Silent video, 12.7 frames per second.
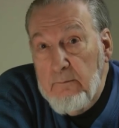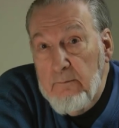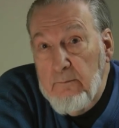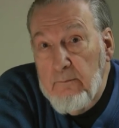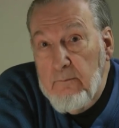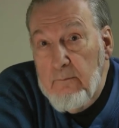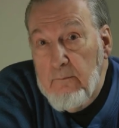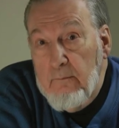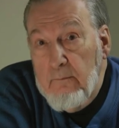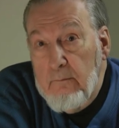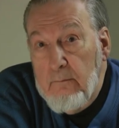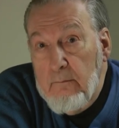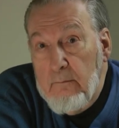
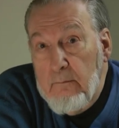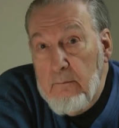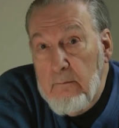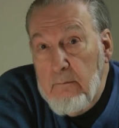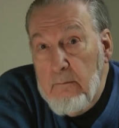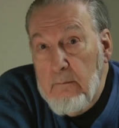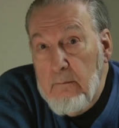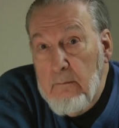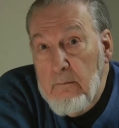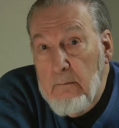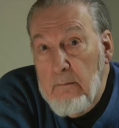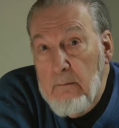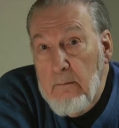
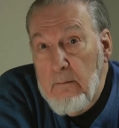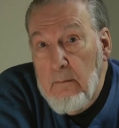[no speech]